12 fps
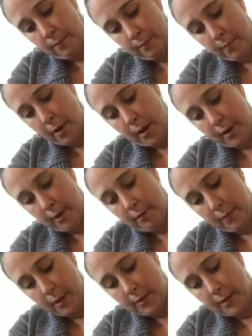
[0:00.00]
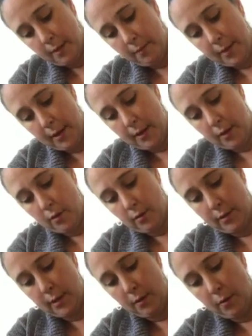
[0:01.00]
bottom, because in a minute you'll
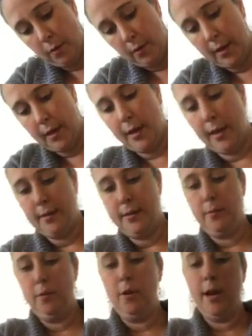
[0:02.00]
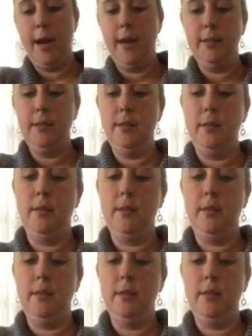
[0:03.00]
see where we can add some grass.